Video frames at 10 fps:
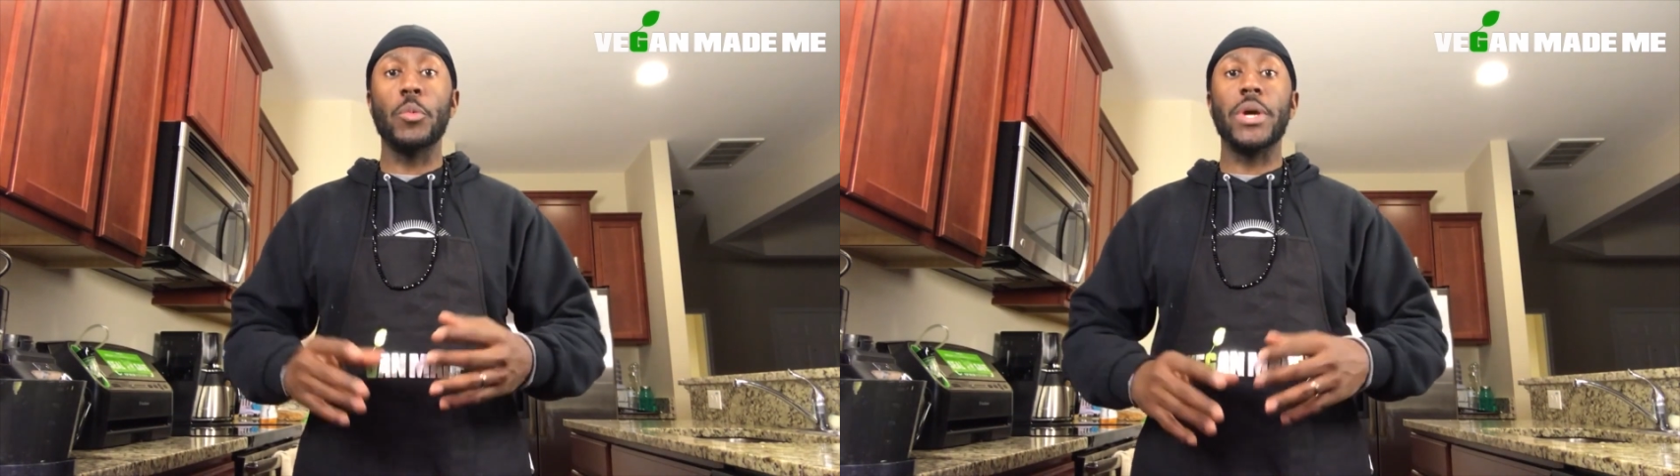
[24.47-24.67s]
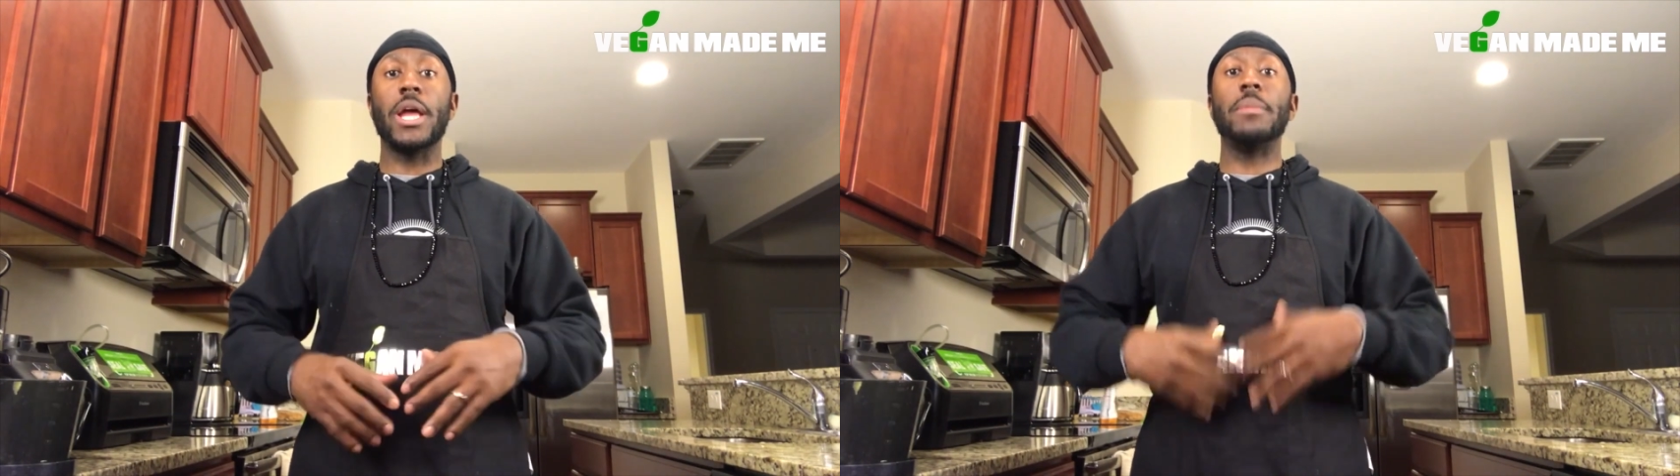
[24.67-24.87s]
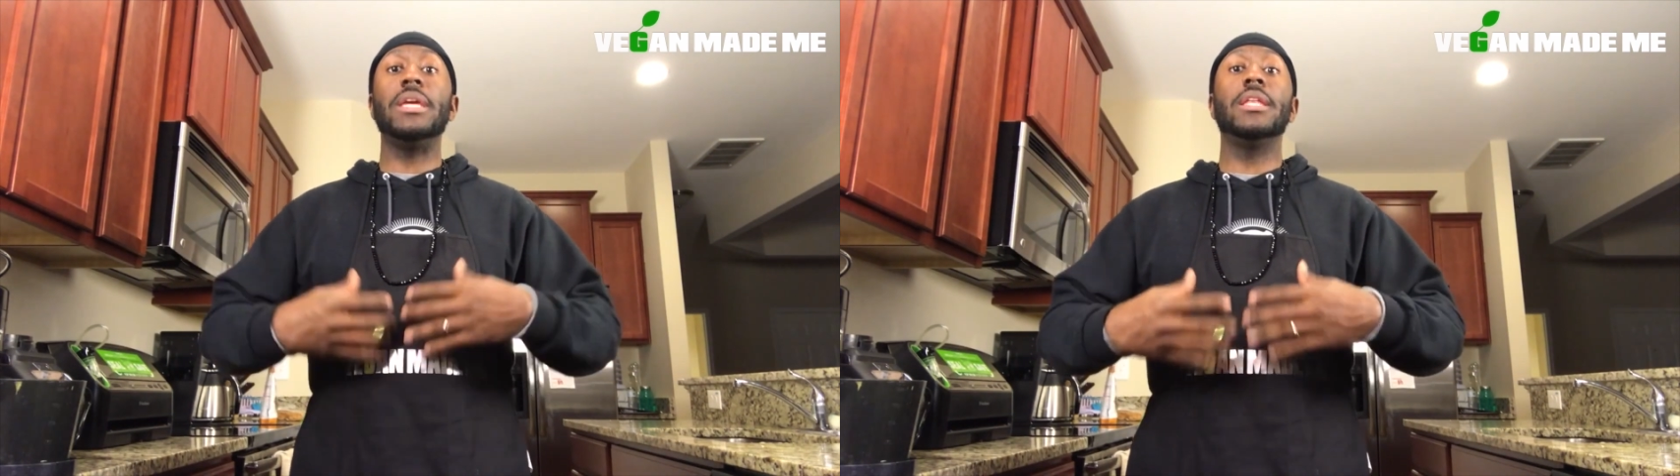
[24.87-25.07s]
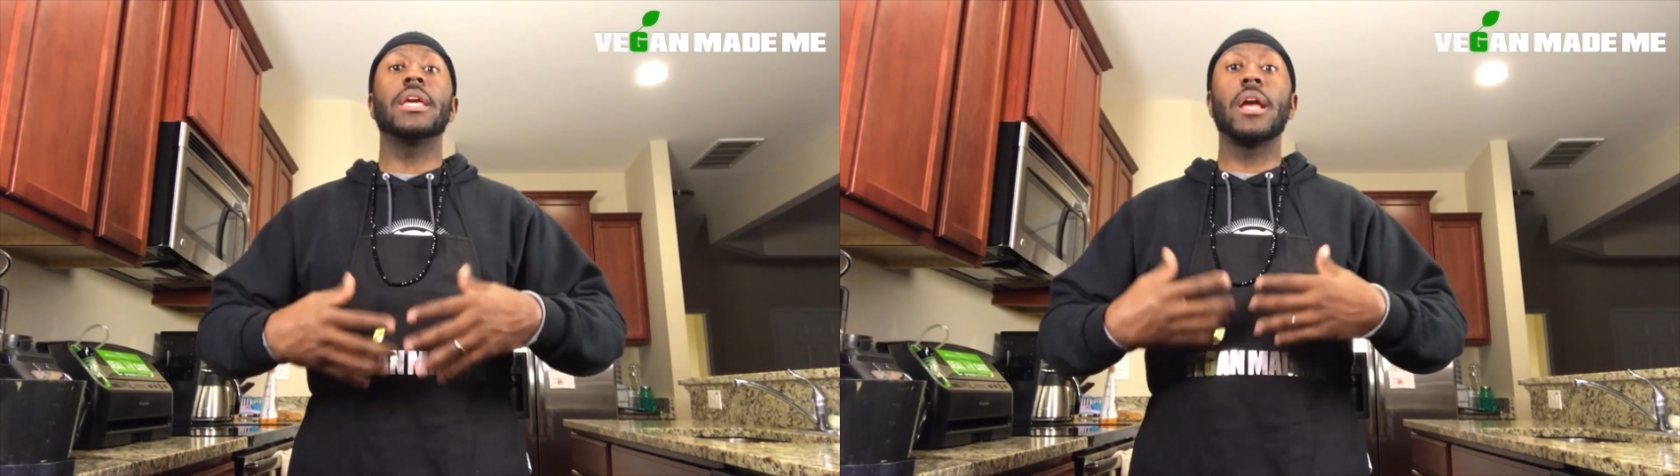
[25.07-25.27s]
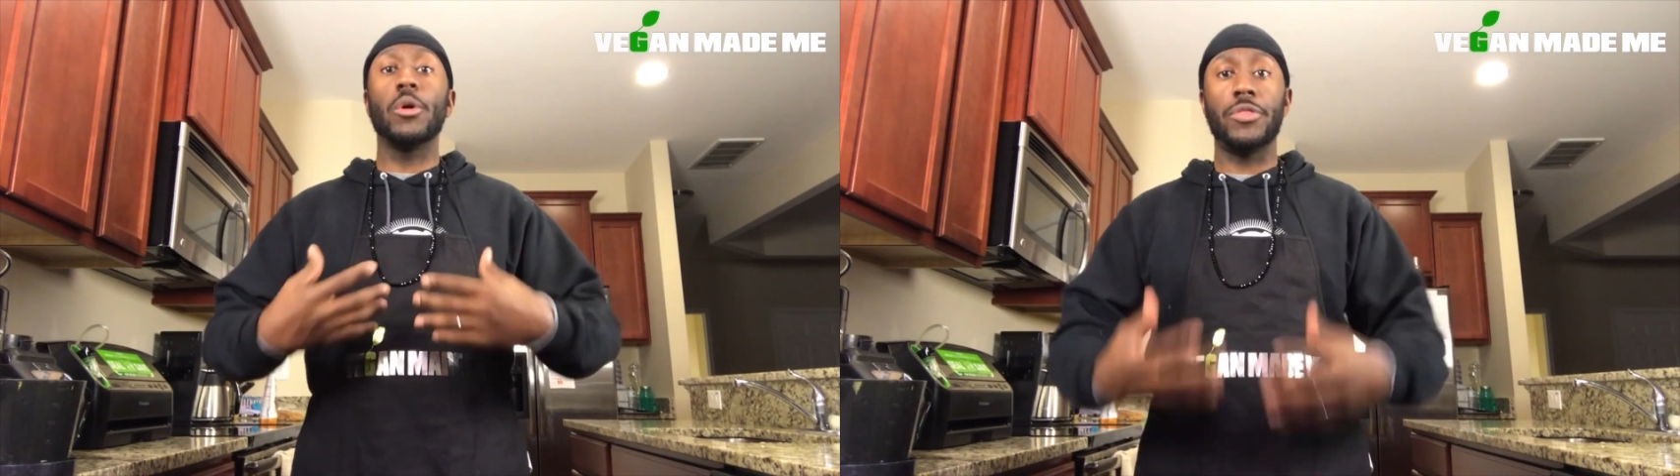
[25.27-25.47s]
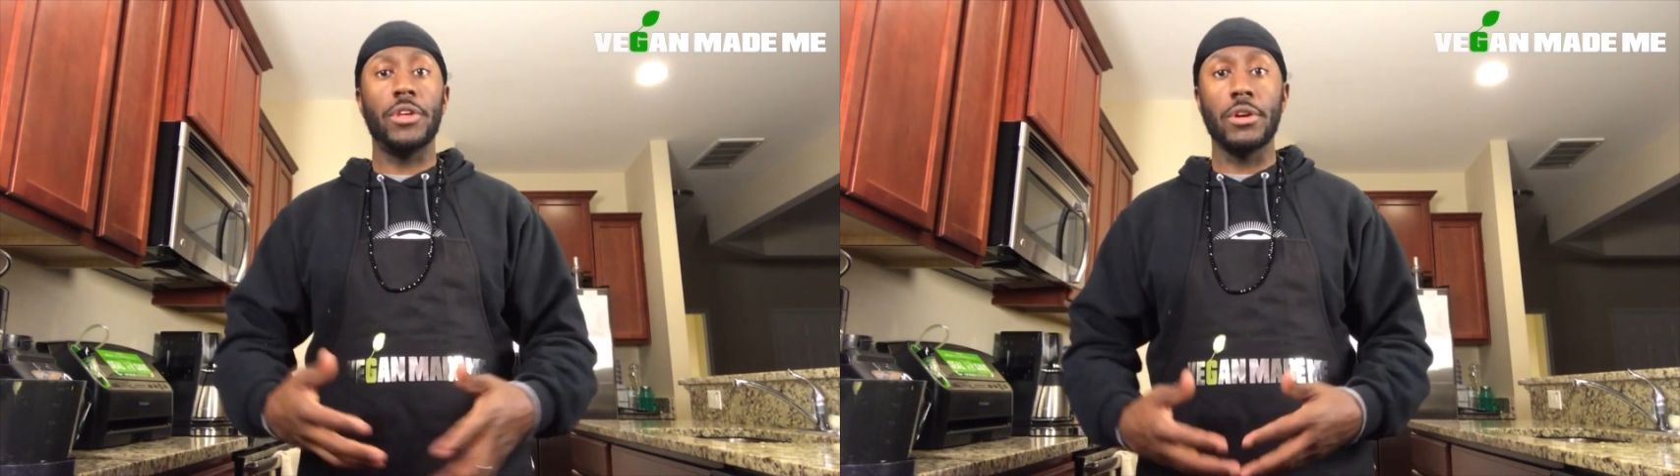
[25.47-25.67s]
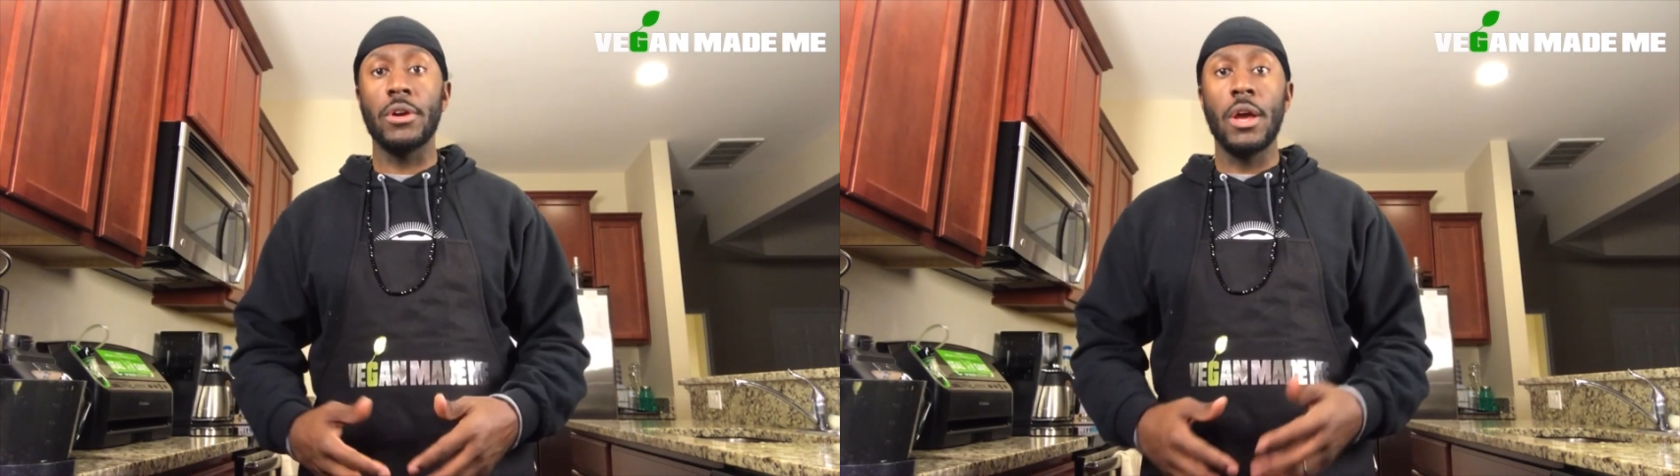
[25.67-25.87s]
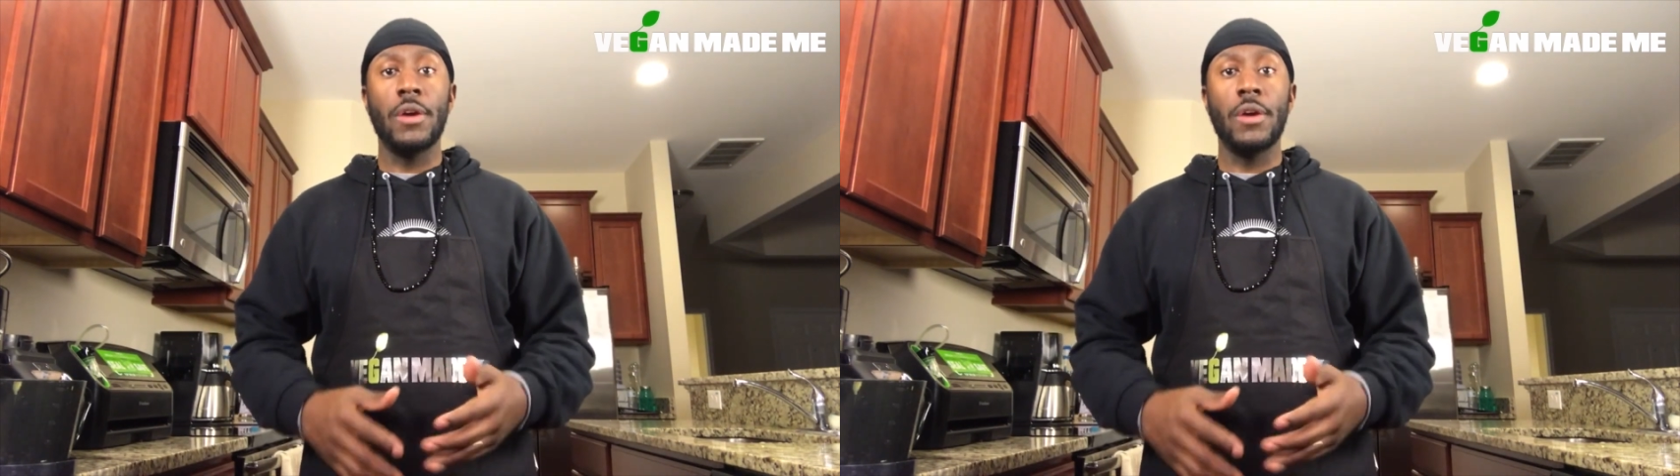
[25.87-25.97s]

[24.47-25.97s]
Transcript: when I'm eating healthier.